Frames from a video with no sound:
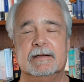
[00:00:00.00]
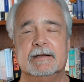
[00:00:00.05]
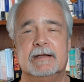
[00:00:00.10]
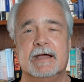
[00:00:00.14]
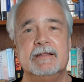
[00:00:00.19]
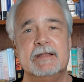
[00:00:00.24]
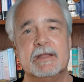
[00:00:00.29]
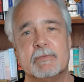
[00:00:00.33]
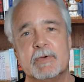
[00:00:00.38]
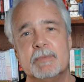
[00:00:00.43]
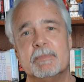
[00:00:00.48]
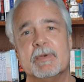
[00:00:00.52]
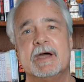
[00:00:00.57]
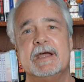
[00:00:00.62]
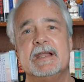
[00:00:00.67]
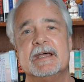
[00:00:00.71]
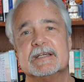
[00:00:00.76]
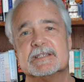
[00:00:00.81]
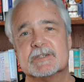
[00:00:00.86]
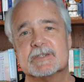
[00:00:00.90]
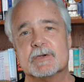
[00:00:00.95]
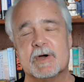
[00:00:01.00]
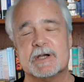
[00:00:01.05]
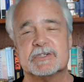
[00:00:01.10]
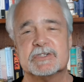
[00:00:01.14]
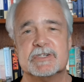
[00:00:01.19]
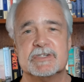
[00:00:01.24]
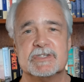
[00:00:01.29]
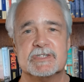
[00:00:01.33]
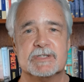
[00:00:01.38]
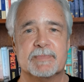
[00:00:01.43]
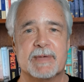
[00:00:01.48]
And then we might ask
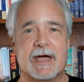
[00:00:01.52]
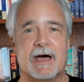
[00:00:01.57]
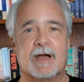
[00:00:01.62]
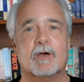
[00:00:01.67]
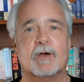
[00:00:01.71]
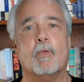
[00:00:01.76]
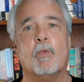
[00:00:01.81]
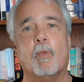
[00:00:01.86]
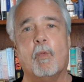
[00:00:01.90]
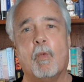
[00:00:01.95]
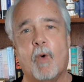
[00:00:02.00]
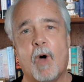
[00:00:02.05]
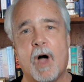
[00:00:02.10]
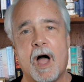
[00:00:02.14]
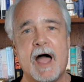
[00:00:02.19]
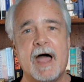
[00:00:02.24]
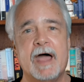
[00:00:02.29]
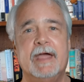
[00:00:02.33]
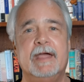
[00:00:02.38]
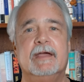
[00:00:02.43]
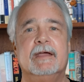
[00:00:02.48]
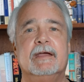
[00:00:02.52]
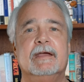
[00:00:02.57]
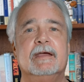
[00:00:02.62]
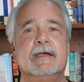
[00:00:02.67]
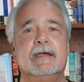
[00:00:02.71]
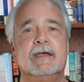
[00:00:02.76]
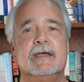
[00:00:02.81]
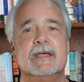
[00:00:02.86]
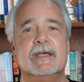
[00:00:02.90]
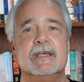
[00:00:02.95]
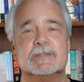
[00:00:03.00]
questions about why
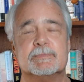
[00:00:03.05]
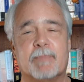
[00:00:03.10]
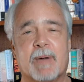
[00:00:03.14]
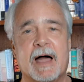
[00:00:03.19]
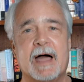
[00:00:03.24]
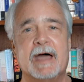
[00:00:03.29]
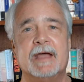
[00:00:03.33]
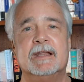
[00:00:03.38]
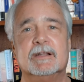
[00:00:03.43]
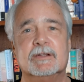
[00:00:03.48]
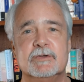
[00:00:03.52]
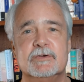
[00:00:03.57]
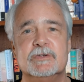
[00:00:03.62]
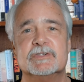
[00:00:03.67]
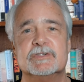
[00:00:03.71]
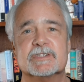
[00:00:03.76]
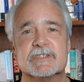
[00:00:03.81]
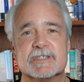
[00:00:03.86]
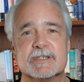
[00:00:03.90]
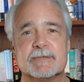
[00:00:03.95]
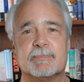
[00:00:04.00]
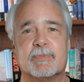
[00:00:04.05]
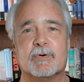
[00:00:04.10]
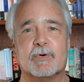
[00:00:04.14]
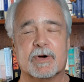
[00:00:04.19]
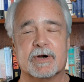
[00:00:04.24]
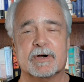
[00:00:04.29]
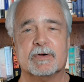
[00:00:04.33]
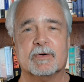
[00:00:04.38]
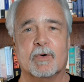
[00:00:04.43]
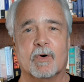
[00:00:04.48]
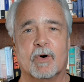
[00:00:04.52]
is Biden losing
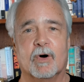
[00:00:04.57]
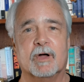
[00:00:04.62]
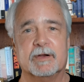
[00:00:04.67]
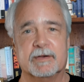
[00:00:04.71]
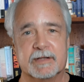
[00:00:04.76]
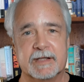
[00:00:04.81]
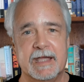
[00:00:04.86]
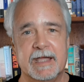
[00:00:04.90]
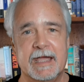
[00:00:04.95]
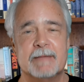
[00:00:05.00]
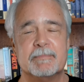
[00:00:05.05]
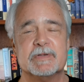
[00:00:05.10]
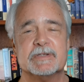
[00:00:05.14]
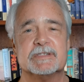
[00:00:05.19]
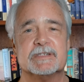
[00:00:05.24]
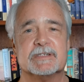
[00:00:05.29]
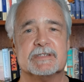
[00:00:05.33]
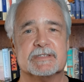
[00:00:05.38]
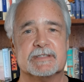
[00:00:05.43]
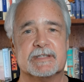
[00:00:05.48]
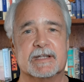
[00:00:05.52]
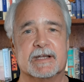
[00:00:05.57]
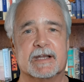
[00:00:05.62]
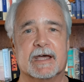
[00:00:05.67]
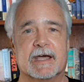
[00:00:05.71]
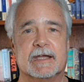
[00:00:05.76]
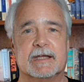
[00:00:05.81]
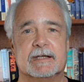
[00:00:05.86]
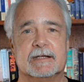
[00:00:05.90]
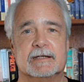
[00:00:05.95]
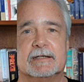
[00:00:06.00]
support on campuses today?